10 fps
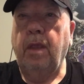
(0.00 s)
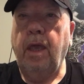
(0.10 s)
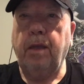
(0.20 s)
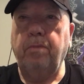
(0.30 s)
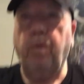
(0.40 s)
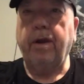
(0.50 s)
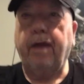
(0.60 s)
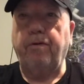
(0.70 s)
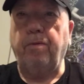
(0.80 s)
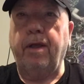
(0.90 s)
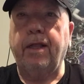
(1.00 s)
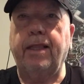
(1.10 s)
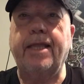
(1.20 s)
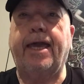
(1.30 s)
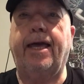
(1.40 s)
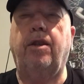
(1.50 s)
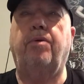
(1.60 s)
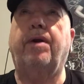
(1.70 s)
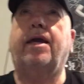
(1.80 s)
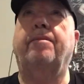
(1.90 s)
Hey, good morning, everyone. Glenn
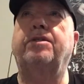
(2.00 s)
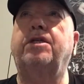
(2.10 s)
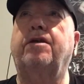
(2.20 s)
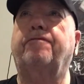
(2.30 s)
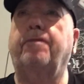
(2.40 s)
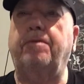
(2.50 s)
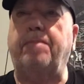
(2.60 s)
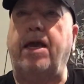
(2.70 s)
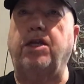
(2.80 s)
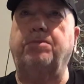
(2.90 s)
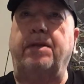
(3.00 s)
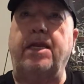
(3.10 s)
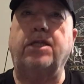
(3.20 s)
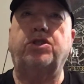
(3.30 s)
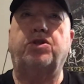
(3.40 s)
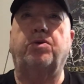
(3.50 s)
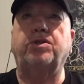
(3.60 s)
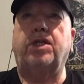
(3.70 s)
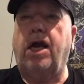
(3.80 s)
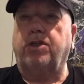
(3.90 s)
Kellaway coming to you from the basement. It's
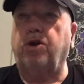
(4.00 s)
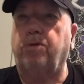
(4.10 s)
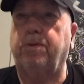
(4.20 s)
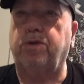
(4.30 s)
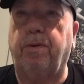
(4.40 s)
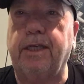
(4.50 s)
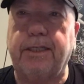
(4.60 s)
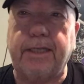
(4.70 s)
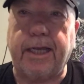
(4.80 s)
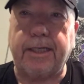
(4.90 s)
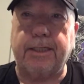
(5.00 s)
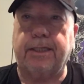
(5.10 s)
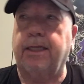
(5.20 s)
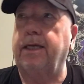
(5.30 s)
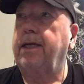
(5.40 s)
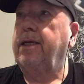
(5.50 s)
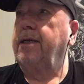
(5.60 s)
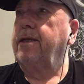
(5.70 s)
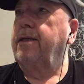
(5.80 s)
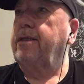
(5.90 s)
Thursday, October 26th.
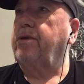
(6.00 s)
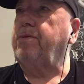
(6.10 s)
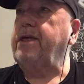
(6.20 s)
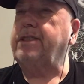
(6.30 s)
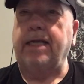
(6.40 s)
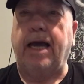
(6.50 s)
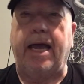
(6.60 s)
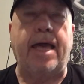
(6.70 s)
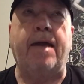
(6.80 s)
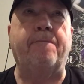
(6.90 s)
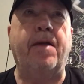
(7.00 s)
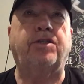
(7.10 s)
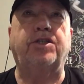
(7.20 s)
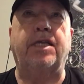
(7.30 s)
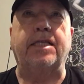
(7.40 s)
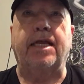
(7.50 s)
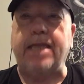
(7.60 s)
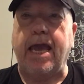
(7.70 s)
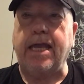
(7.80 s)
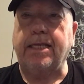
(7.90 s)
The reason I am mentioning the
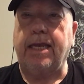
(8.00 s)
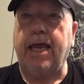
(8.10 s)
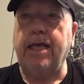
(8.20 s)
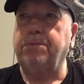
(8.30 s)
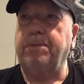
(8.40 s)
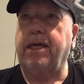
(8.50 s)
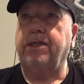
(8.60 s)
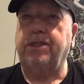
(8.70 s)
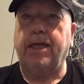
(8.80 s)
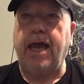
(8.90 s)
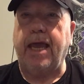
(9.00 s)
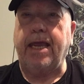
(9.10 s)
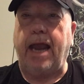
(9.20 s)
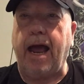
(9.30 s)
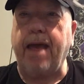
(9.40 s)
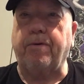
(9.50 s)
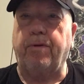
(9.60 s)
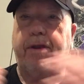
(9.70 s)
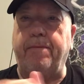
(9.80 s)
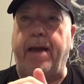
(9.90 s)
date today is because tonight I am
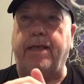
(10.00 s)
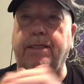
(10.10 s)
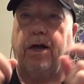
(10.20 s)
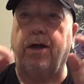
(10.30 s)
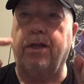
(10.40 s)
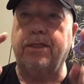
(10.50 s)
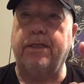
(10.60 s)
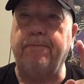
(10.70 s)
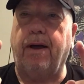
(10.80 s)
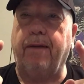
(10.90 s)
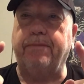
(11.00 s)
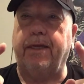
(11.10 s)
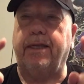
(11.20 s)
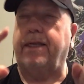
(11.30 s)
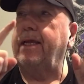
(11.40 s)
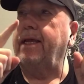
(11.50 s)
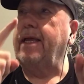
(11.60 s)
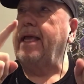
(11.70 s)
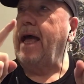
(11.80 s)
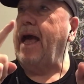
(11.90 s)
going to Massey Hall to see Bob Dylan.
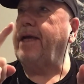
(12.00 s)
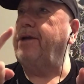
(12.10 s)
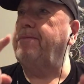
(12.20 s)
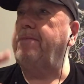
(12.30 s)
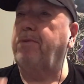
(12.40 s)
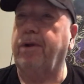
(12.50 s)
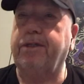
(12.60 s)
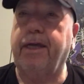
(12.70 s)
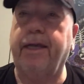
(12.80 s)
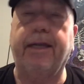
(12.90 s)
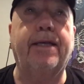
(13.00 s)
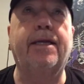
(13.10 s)
I couldn't be more excited.